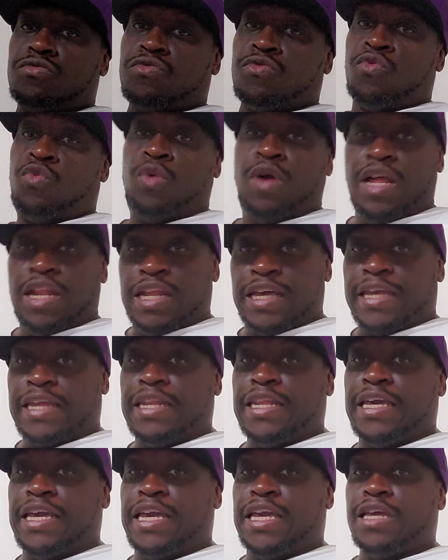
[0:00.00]

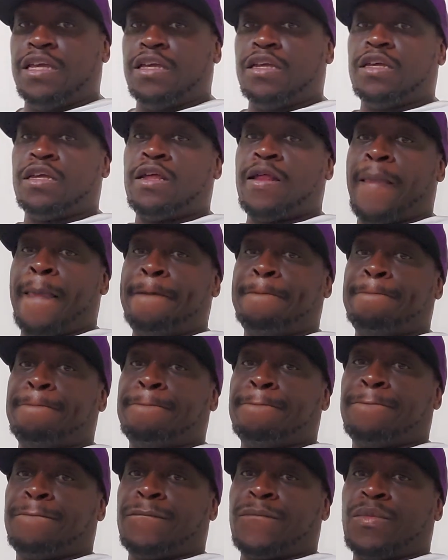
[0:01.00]
willingly
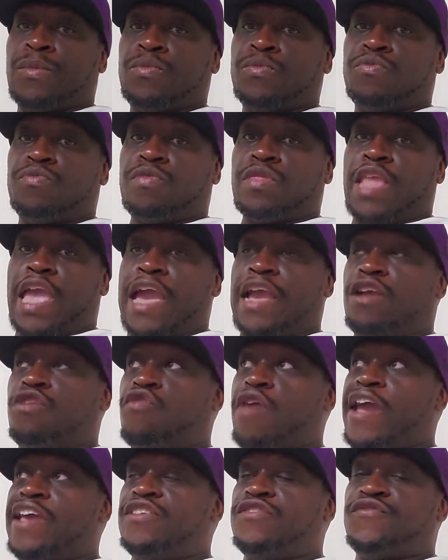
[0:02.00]
and
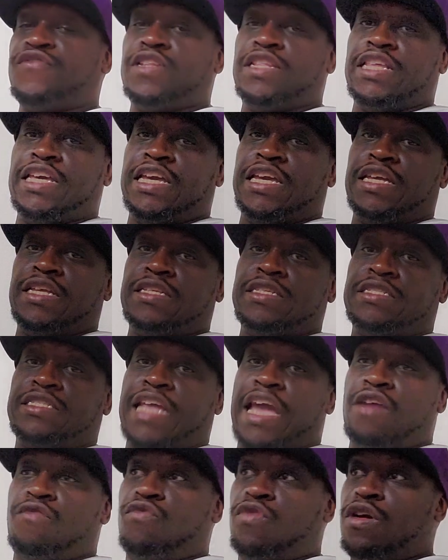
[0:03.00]
gracefully,
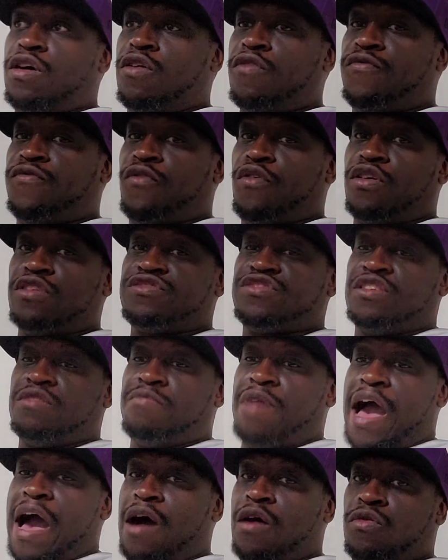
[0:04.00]
they will force
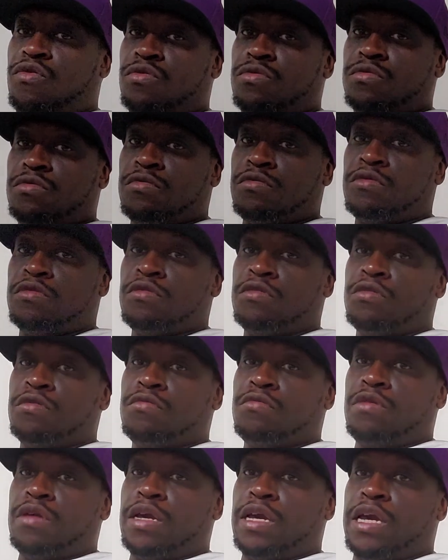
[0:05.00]
him out
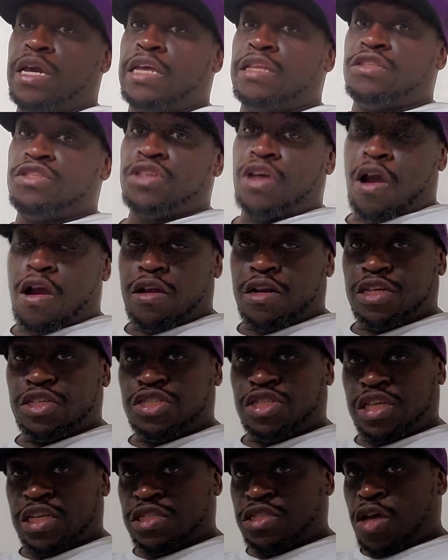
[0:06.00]
and
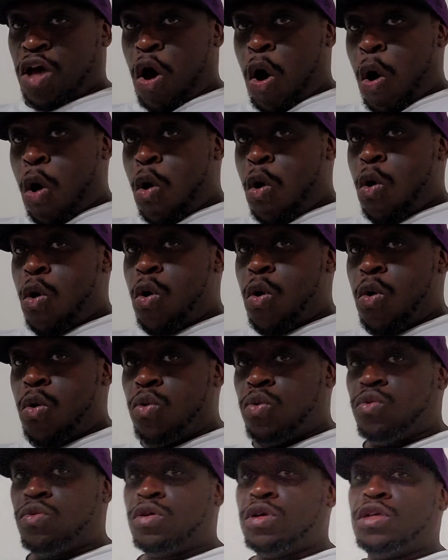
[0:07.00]
tarnish his
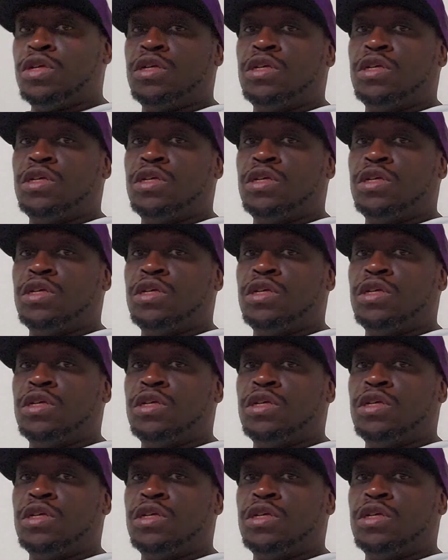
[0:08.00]
whole